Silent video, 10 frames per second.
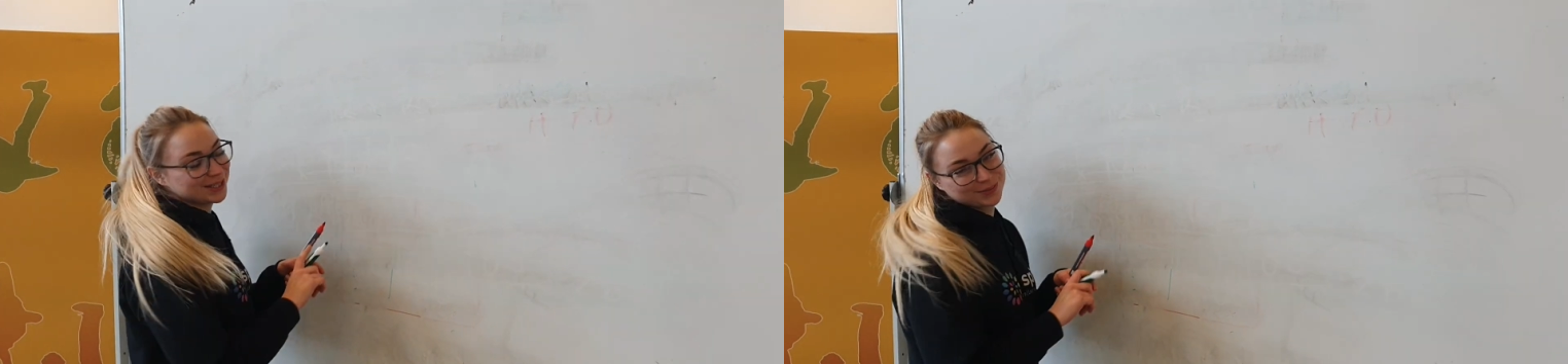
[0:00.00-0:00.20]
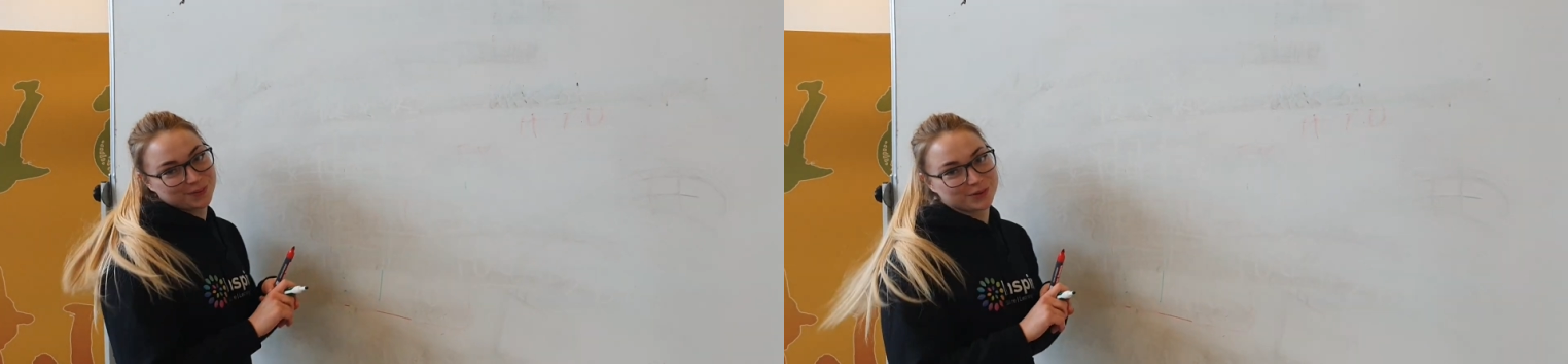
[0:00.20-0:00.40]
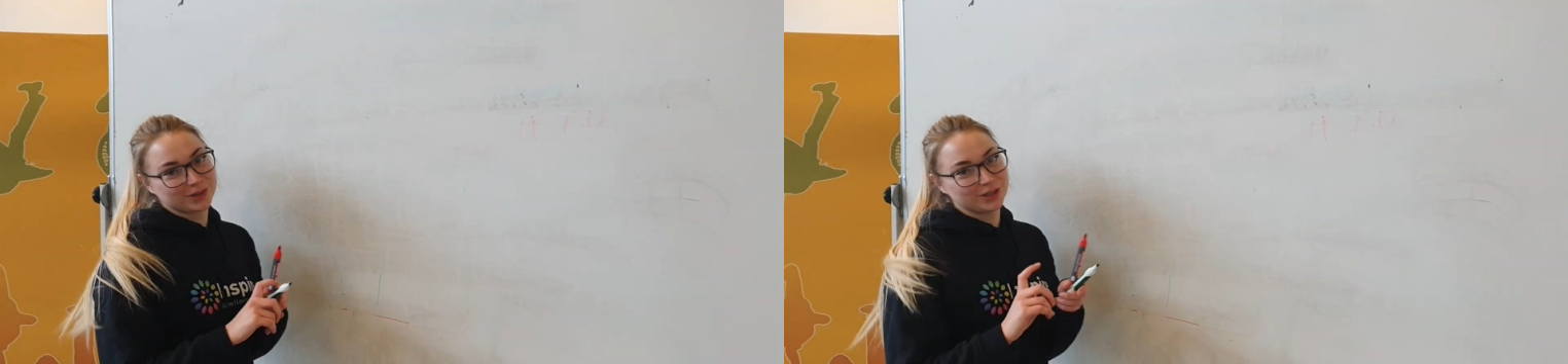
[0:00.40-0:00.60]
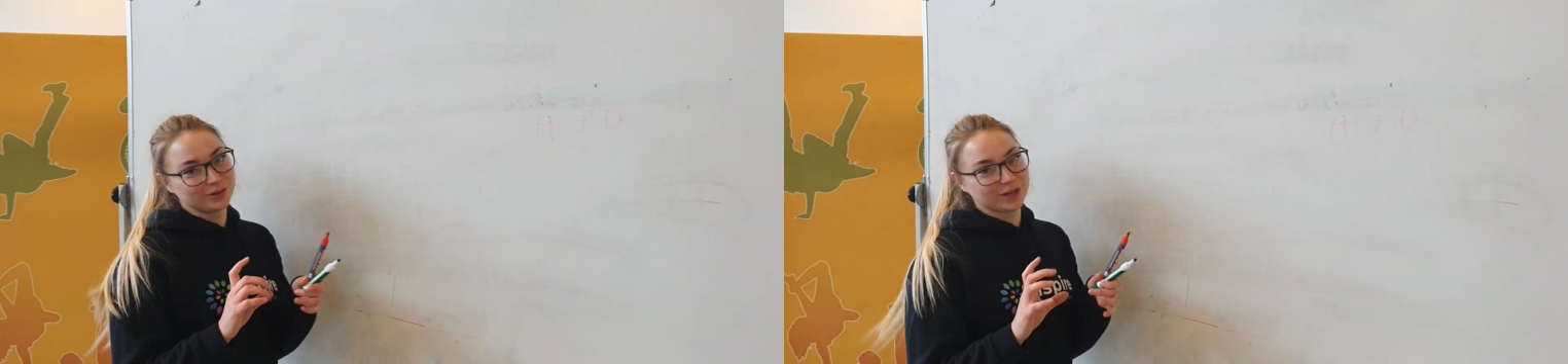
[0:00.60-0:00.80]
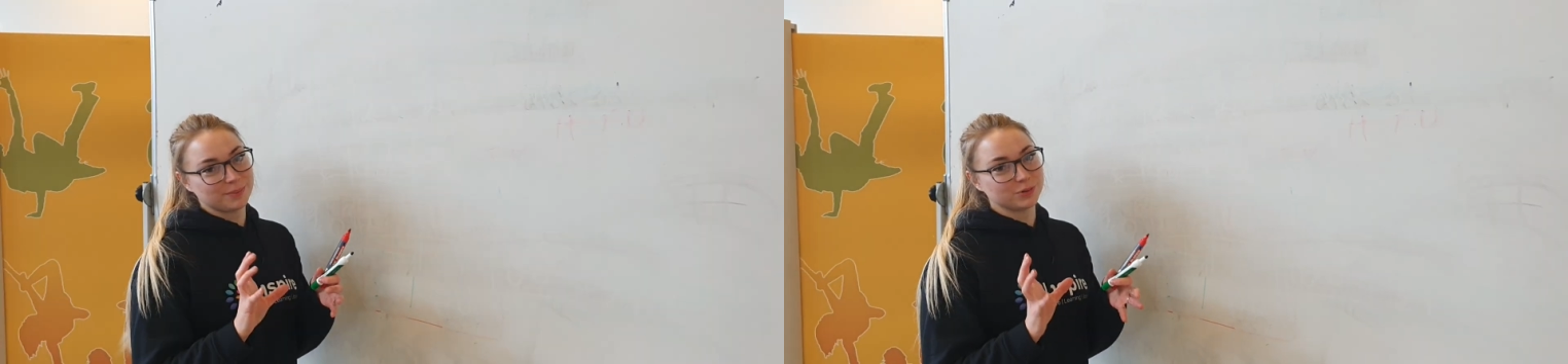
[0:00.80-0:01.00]
this one, we're going to
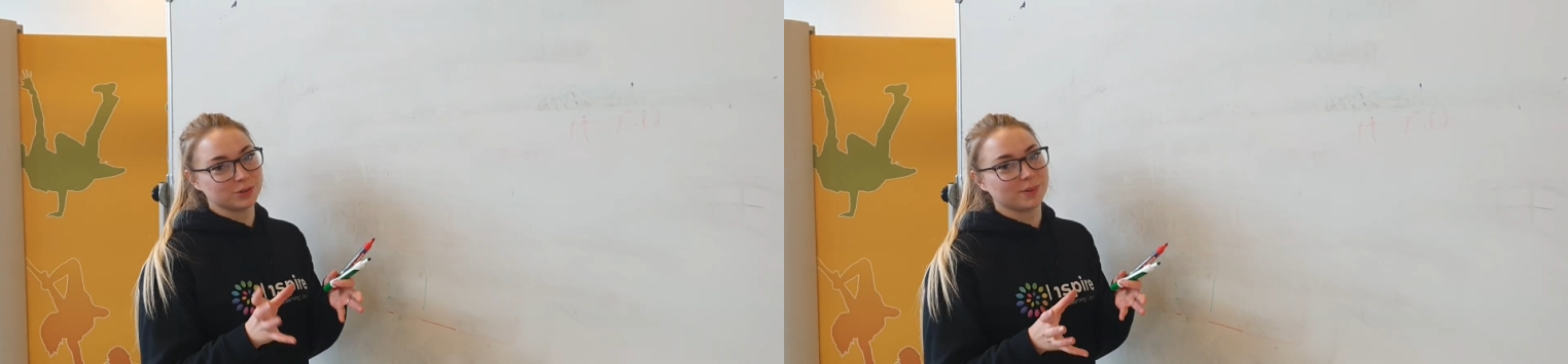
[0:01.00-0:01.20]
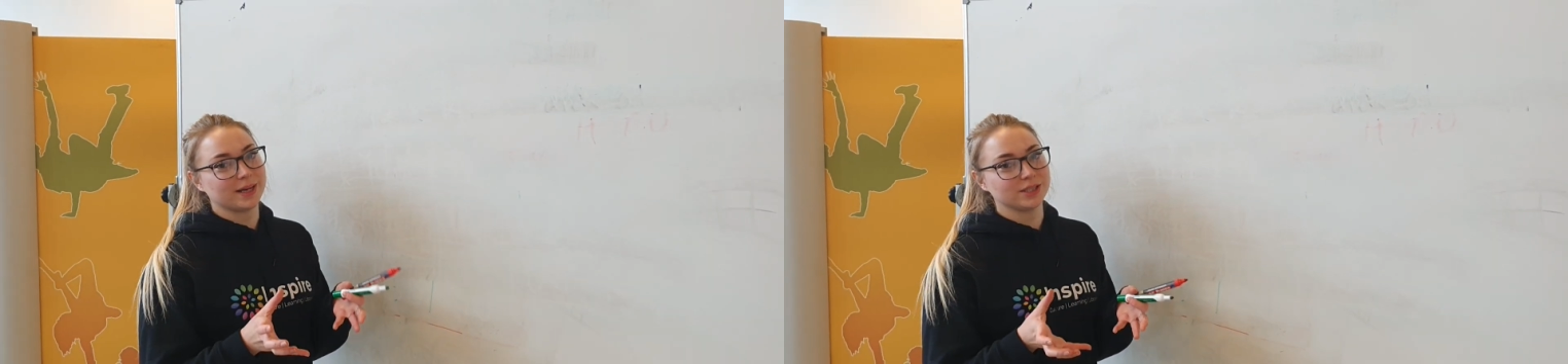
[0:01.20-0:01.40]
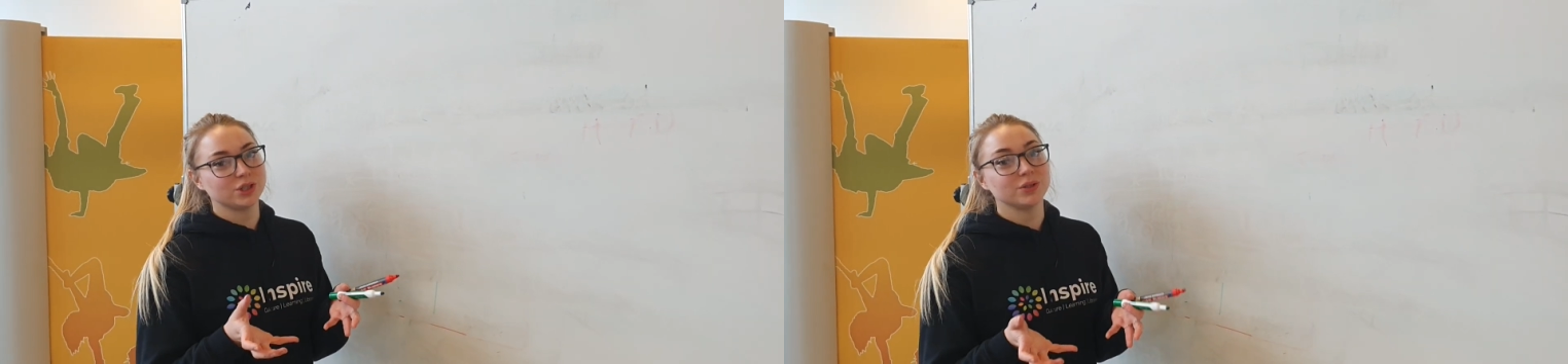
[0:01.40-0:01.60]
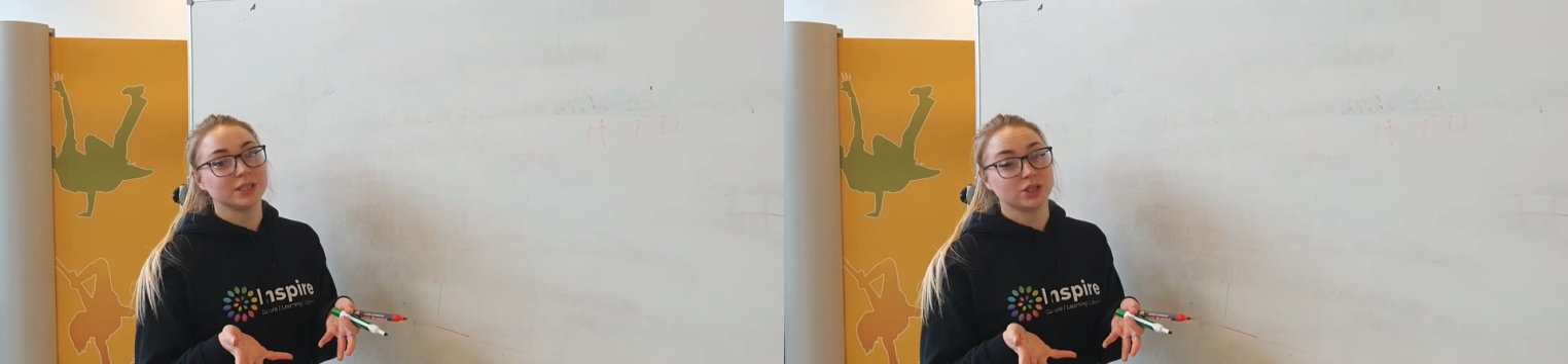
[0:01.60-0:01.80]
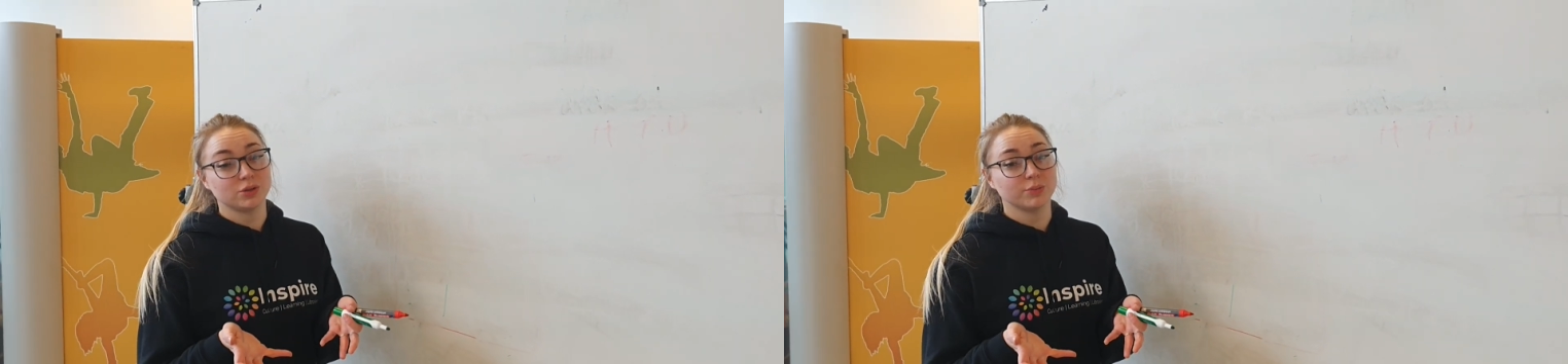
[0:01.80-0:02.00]
look at multiplying two
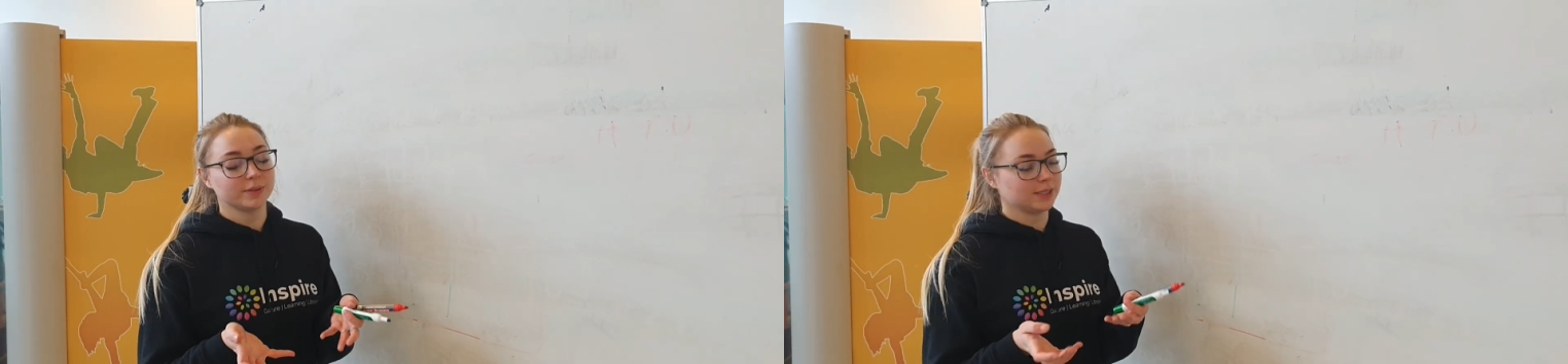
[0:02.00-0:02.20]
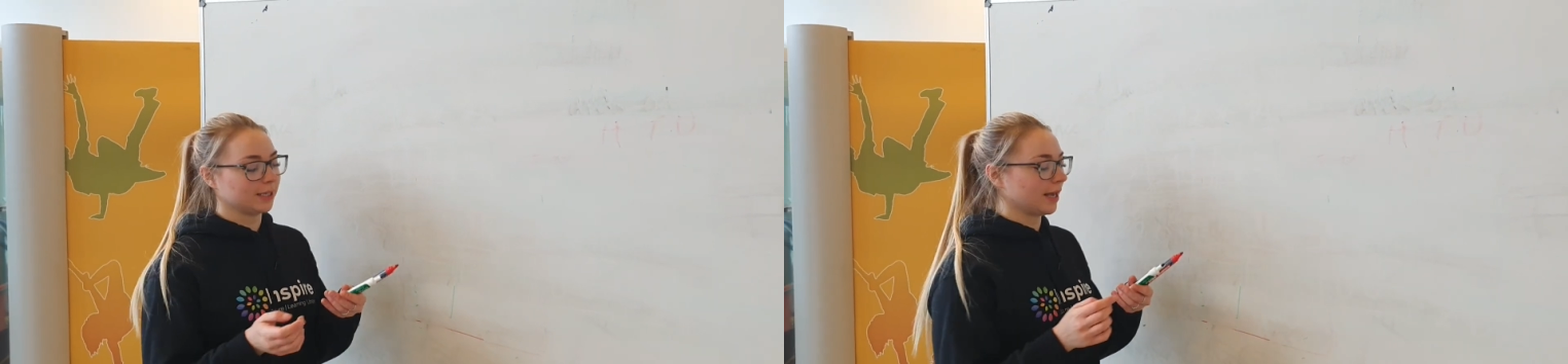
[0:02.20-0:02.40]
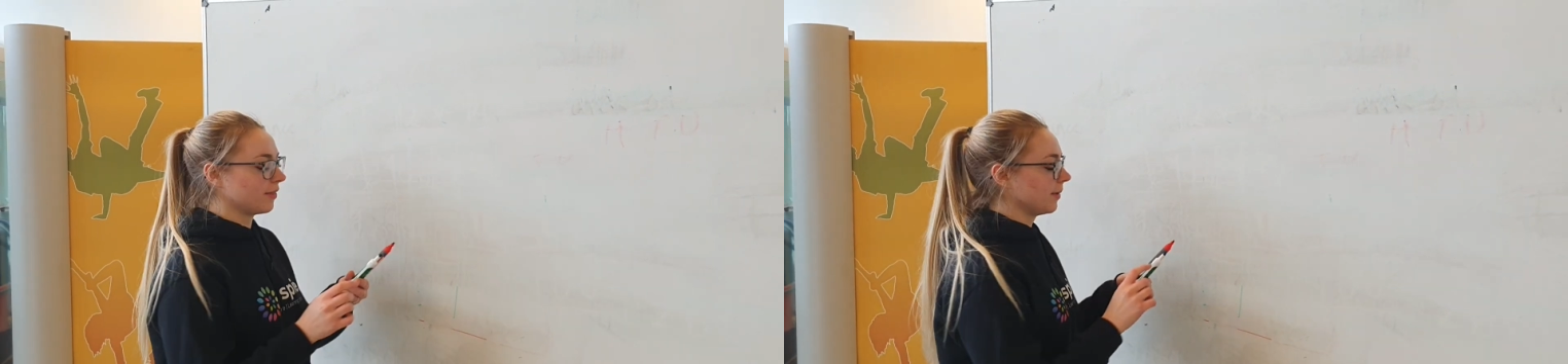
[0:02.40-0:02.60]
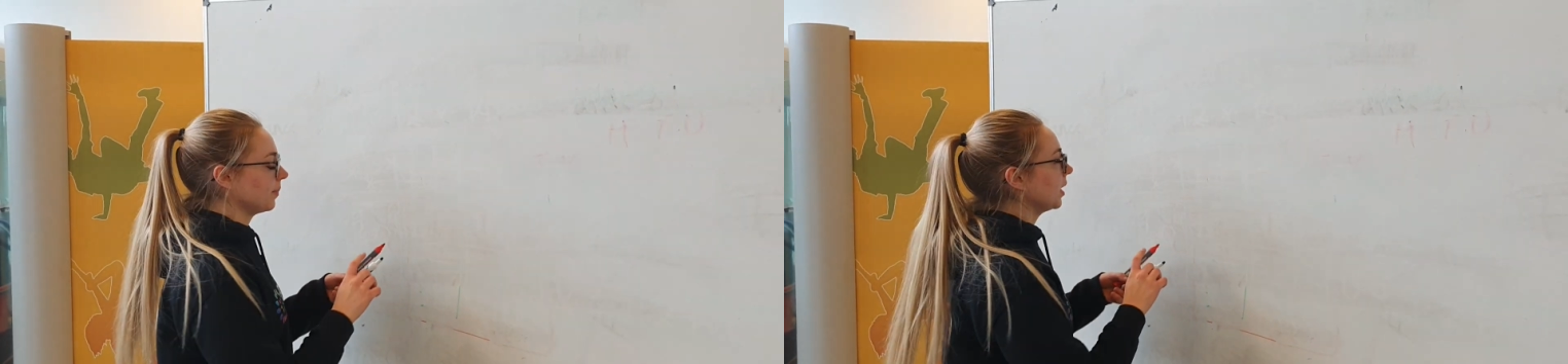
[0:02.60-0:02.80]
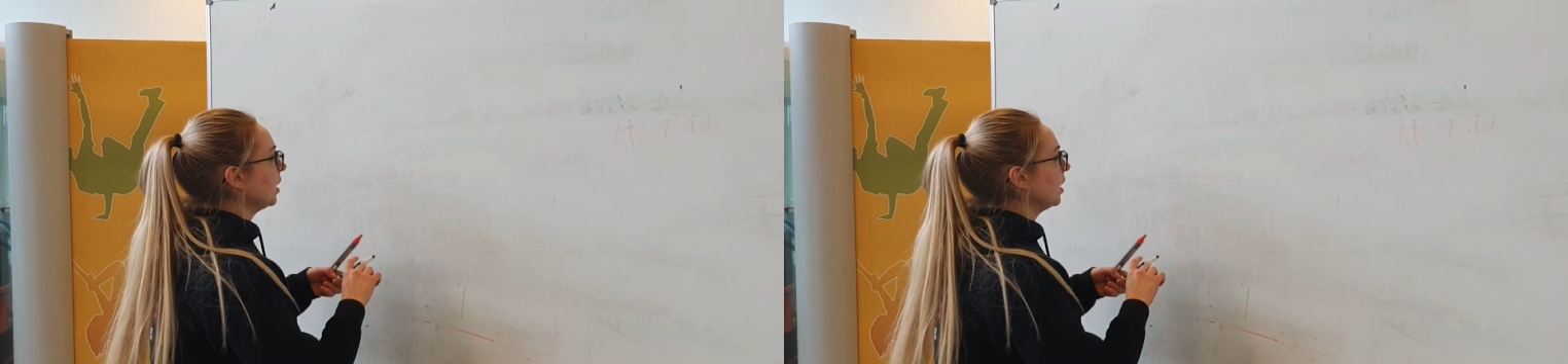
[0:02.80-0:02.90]
digit numbers together.